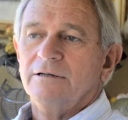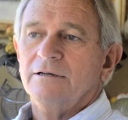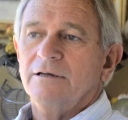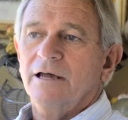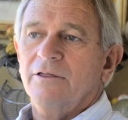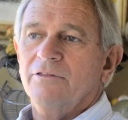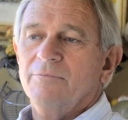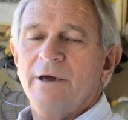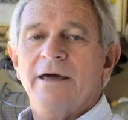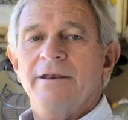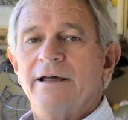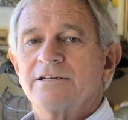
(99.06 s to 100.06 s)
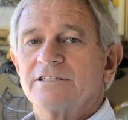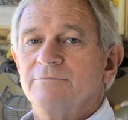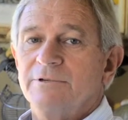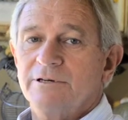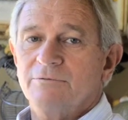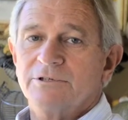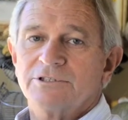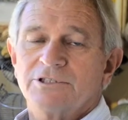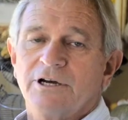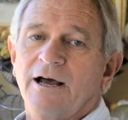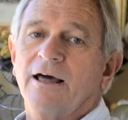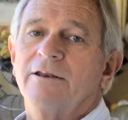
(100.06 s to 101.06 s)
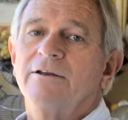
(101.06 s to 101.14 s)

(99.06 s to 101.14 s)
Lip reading: And the man next to me was shot.